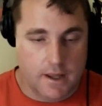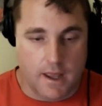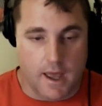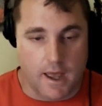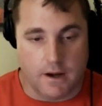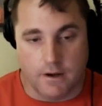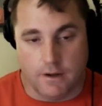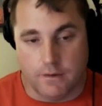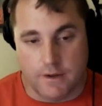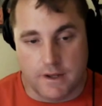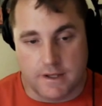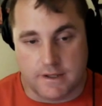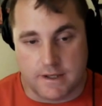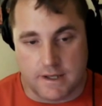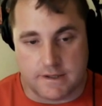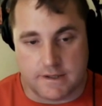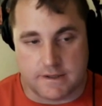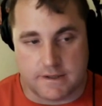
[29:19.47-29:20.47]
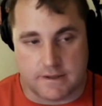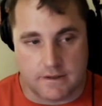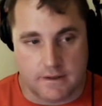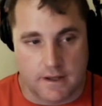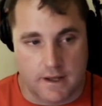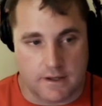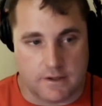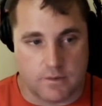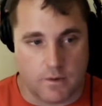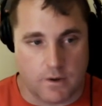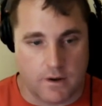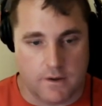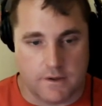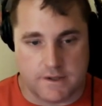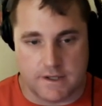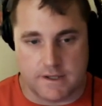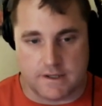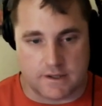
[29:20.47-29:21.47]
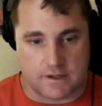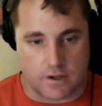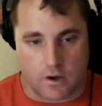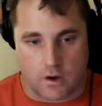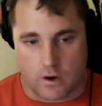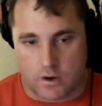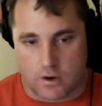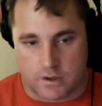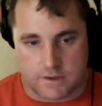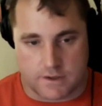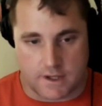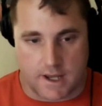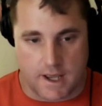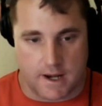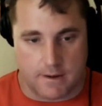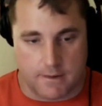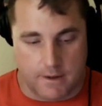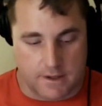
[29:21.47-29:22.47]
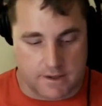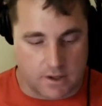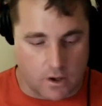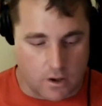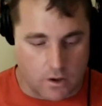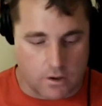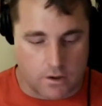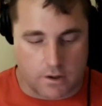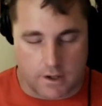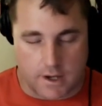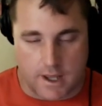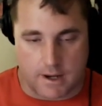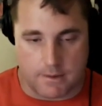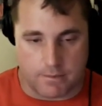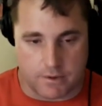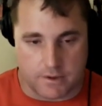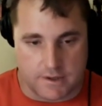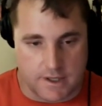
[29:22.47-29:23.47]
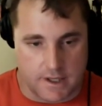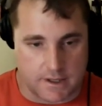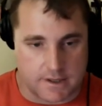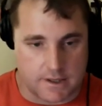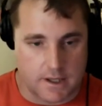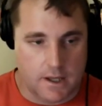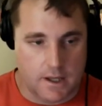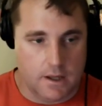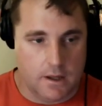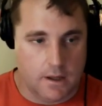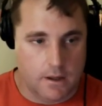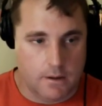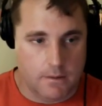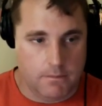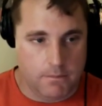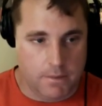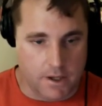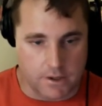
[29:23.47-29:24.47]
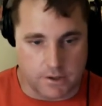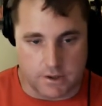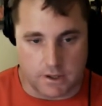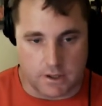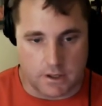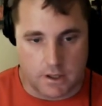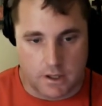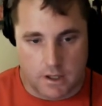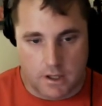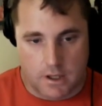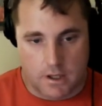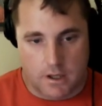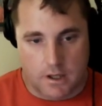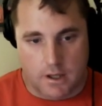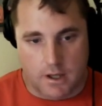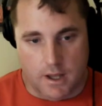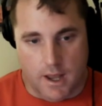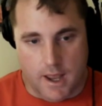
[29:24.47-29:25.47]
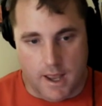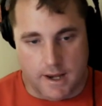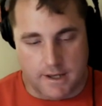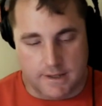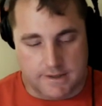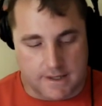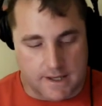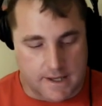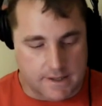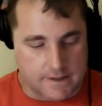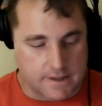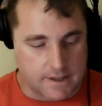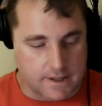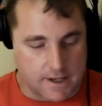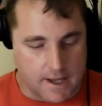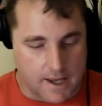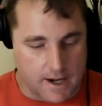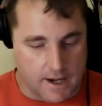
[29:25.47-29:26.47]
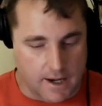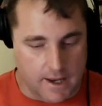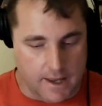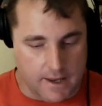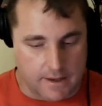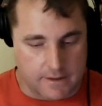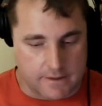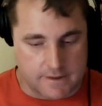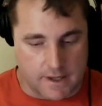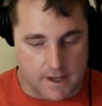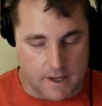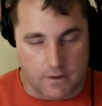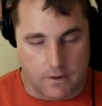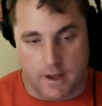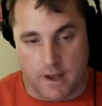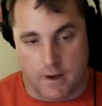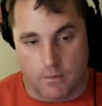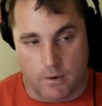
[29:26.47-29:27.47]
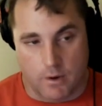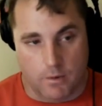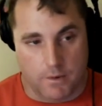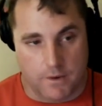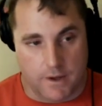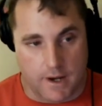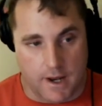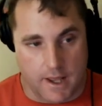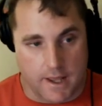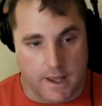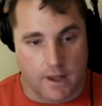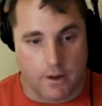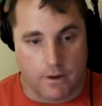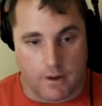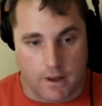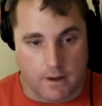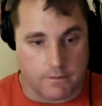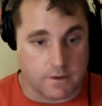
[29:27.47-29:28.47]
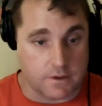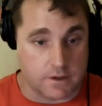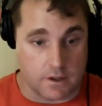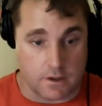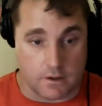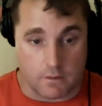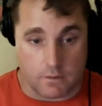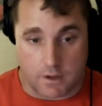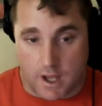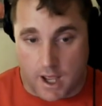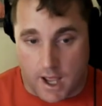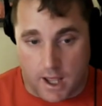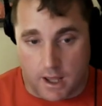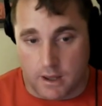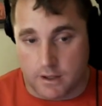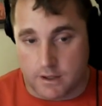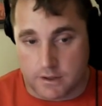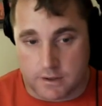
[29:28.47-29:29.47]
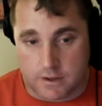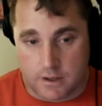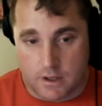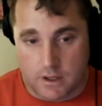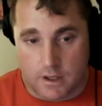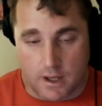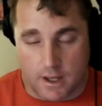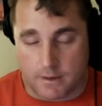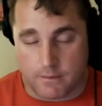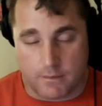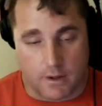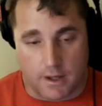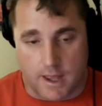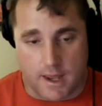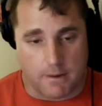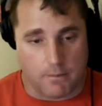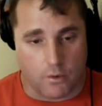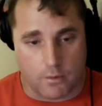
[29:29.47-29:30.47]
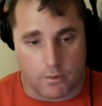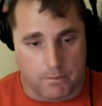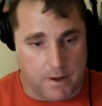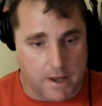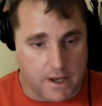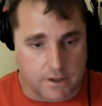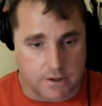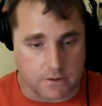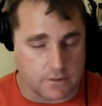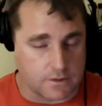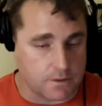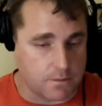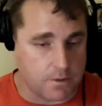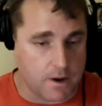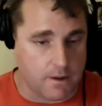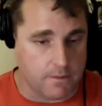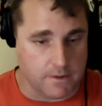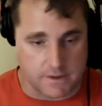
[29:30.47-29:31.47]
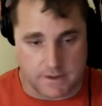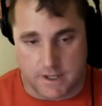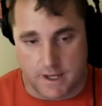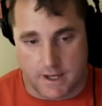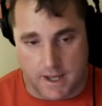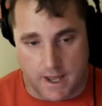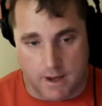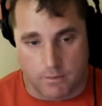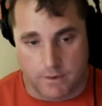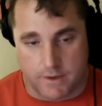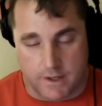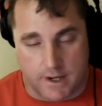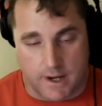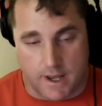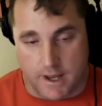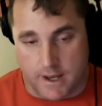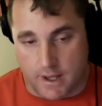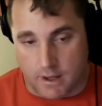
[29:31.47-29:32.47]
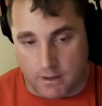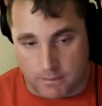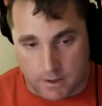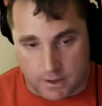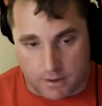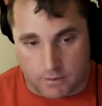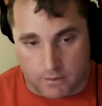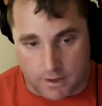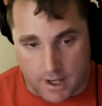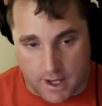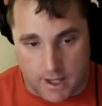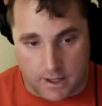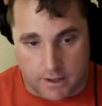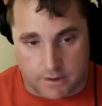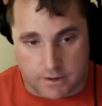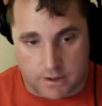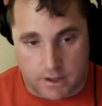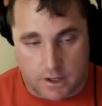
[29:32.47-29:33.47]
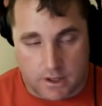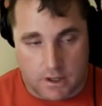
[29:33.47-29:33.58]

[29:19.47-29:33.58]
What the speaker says: I don't know, it's one of those things. It's harder to kind of predict pitching, and it's easy to kind of like say, okay, well, with NIL, I'm just going to go to college. Like a lot more pitchers are probably saying, hey, with NIL, I'm going to go to college.